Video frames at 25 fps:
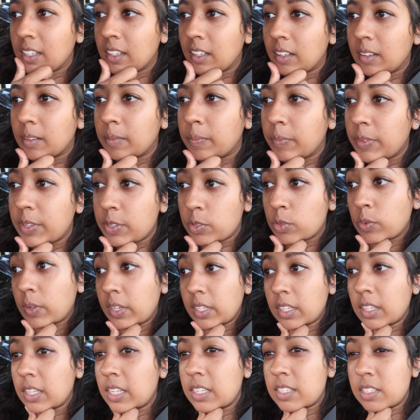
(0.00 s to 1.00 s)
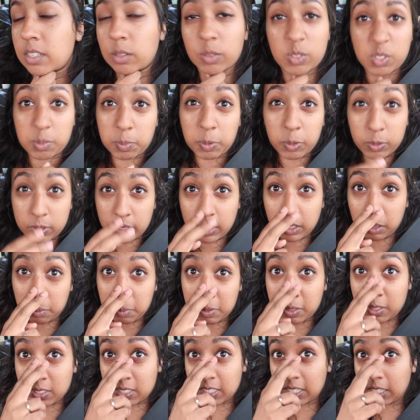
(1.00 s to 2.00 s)
it's great that they're still supporting the
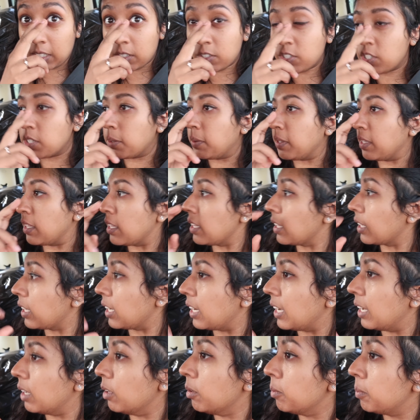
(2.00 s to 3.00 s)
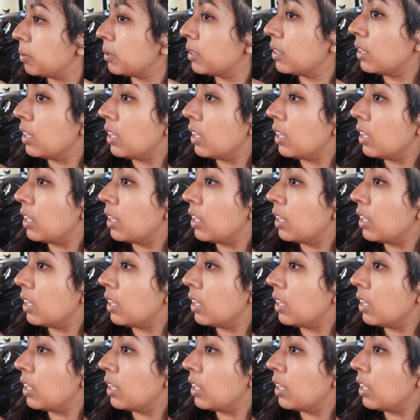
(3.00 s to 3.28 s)
community and showing that they're gonna help.